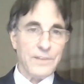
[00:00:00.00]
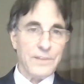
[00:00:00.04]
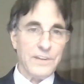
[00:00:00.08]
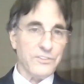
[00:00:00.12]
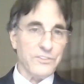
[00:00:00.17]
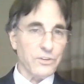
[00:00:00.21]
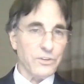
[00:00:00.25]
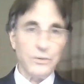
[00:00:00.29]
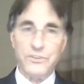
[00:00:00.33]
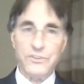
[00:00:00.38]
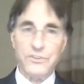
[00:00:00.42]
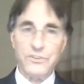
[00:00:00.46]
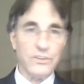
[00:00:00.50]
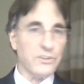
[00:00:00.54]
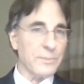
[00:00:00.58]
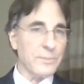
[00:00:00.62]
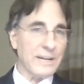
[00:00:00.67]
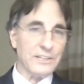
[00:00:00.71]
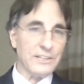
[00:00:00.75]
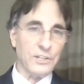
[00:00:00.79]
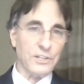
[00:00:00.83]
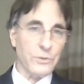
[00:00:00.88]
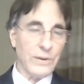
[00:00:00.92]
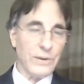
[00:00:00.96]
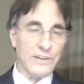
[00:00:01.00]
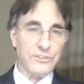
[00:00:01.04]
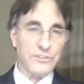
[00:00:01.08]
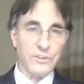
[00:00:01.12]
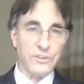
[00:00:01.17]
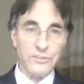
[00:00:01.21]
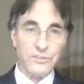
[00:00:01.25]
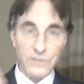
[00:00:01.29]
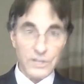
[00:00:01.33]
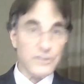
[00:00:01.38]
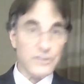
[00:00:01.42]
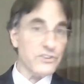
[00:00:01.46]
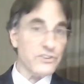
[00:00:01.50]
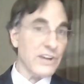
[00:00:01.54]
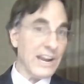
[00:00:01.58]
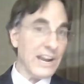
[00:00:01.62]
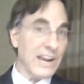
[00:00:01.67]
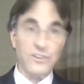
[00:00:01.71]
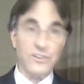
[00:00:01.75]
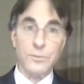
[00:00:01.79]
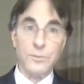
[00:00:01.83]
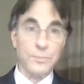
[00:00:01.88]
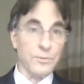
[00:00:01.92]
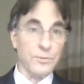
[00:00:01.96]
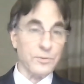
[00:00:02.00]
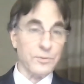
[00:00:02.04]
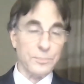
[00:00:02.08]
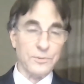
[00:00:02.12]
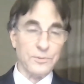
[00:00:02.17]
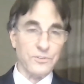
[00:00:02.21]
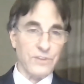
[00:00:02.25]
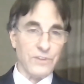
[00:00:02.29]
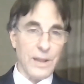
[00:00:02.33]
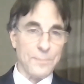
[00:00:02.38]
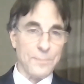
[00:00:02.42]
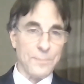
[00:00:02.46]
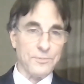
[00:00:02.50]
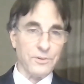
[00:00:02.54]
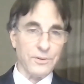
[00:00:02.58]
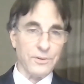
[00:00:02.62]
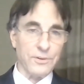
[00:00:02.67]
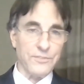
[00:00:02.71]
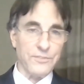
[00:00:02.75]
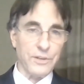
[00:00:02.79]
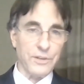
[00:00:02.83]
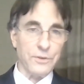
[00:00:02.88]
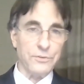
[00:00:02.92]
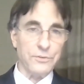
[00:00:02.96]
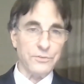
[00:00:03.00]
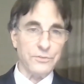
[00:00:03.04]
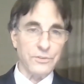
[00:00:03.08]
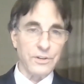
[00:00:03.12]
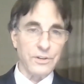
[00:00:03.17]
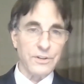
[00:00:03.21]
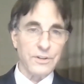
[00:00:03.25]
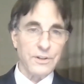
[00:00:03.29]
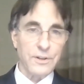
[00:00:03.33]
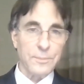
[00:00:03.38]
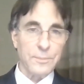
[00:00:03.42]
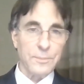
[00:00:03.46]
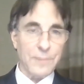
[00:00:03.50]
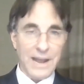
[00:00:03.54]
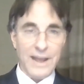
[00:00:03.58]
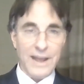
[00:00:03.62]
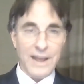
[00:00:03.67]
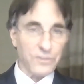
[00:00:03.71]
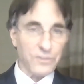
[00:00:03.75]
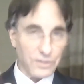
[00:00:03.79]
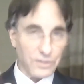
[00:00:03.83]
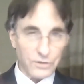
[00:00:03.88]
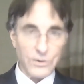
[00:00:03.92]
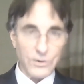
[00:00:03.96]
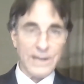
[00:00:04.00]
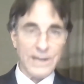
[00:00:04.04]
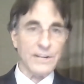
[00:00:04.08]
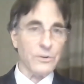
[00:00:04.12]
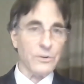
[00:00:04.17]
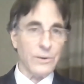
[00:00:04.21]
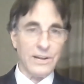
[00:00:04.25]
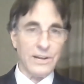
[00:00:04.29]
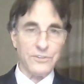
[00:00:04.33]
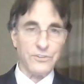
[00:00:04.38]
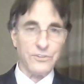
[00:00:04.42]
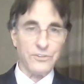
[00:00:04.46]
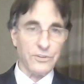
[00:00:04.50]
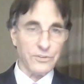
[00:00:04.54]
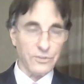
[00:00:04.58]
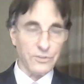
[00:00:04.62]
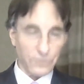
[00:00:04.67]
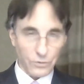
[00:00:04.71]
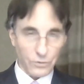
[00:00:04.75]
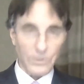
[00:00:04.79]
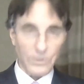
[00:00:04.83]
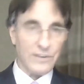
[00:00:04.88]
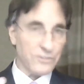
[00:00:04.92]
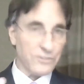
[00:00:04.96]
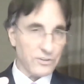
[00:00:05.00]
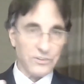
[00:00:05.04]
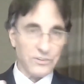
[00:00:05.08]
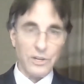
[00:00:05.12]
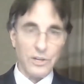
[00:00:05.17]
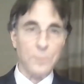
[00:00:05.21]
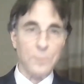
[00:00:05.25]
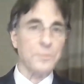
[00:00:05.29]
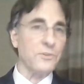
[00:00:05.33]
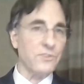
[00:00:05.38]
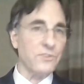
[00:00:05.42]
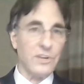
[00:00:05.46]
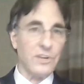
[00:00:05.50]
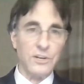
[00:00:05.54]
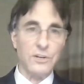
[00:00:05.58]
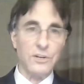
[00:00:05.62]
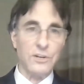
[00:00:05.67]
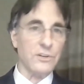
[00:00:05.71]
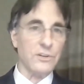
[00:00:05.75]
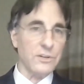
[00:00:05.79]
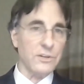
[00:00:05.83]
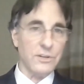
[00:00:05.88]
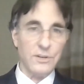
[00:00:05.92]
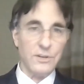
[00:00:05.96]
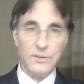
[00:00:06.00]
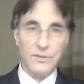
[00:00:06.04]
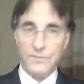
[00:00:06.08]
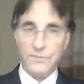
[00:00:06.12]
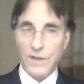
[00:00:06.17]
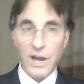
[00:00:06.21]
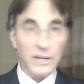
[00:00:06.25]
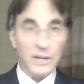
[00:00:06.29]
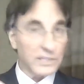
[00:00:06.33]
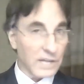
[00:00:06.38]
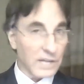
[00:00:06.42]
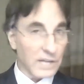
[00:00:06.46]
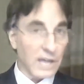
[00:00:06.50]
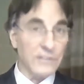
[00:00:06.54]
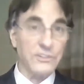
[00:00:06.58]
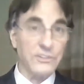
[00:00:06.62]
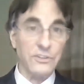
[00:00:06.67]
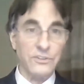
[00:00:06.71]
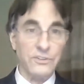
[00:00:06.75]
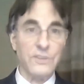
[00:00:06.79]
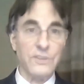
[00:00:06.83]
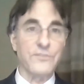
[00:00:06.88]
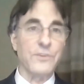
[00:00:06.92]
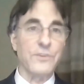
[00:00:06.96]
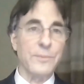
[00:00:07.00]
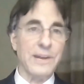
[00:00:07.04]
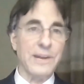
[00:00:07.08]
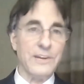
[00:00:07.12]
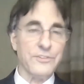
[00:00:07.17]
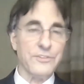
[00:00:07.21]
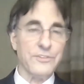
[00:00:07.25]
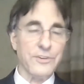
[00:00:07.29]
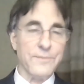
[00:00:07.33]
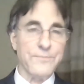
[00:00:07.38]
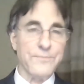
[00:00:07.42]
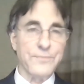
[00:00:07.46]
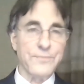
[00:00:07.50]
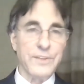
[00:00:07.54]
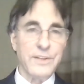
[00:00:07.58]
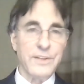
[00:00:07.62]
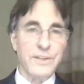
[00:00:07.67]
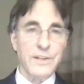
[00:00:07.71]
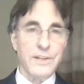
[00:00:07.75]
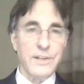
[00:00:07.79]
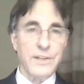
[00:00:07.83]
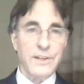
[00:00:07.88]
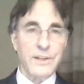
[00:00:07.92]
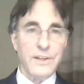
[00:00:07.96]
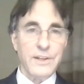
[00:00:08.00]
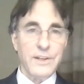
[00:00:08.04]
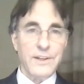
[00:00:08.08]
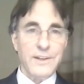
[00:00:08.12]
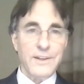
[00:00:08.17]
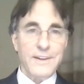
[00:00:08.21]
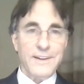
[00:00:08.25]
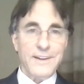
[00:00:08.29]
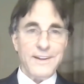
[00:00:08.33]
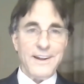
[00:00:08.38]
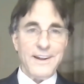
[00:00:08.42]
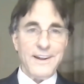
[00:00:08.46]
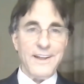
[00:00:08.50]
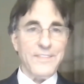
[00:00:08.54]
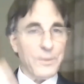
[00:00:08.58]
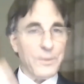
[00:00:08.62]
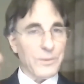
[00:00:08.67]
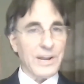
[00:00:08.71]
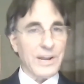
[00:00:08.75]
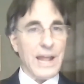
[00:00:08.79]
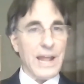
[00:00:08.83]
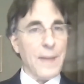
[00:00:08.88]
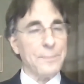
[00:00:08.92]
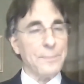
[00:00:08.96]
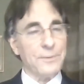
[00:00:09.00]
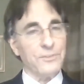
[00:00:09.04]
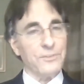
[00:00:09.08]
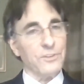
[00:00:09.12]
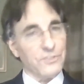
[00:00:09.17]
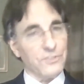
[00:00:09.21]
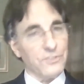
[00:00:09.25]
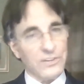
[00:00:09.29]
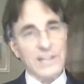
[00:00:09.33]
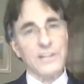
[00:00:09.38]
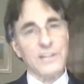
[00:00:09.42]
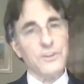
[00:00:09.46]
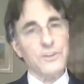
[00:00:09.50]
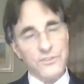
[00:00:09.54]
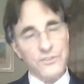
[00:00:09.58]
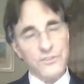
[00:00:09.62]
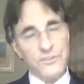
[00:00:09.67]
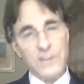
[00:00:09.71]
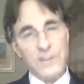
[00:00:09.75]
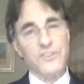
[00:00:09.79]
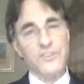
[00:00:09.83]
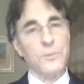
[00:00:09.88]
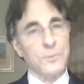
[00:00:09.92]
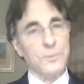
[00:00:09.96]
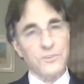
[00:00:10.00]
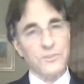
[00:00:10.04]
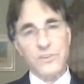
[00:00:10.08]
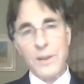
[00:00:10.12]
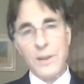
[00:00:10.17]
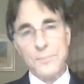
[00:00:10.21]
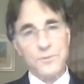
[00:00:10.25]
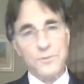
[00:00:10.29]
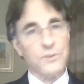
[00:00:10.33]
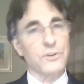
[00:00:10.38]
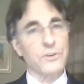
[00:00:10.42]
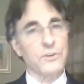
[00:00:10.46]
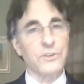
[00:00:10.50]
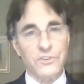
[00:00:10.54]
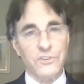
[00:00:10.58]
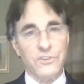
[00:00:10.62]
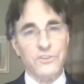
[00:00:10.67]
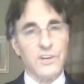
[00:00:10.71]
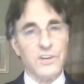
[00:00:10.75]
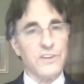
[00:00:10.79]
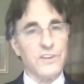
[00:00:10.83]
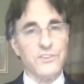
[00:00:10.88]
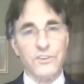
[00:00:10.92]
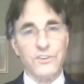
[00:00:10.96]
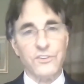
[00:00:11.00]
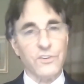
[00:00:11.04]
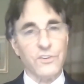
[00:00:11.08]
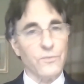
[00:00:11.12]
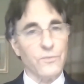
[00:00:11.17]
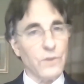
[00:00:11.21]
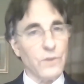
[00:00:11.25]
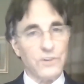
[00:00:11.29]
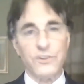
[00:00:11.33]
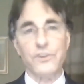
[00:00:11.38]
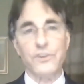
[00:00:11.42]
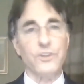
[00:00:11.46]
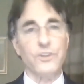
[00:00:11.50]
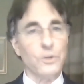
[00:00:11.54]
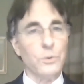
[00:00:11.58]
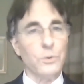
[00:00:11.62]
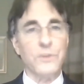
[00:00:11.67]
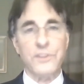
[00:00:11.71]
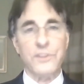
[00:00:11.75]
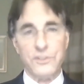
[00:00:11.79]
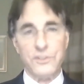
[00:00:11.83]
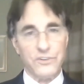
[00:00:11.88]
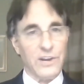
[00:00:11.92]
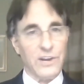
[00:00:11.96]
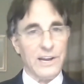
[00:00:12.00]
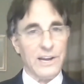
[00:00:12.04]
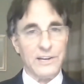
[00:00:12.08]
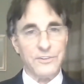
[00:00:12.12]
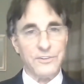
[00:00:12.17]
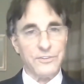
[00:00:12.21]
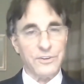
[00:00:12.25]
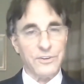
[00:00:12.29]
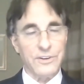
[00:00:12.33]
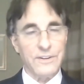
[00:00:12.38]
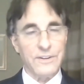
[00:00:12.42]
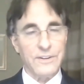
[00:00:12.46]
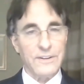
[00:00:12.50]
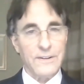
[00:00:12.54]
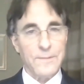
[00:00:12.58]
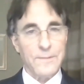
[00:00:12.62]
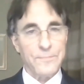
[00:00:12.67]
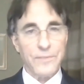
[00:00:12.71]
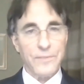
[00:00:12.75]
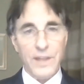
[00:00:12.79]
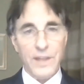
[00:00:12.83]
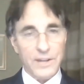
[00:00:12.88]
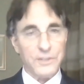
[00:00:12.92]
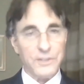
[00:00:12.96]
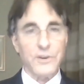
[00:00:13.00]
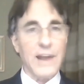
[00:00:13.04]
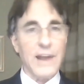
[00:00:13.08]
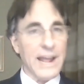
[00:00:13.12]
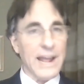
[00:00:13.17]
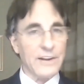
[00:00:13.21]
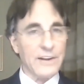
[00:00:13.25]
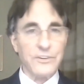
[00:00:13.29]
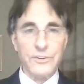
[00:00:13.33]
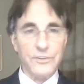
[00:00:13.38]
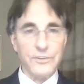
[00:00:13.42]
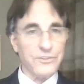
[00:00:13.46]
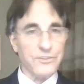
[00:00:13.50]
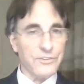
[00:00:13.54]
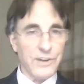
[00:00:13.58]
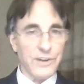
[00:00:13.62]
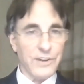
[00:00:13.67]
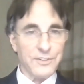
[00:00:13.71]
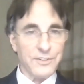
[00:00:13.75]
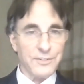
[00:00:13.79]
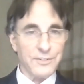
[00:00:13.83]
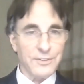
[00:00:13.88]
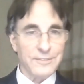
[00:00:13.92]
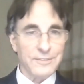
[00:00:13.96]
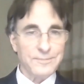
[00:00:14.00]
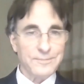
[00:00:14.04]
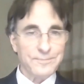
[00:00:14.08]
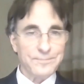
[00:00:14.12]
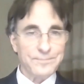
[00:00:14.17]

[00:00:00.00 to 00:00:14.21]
And so it's just about the questions. And he changed the, the perception of those by asking the right questions, because questions help you see unconscious information. And then what happens the second you change your perception, your decisions of what to do with it change, and your actions change.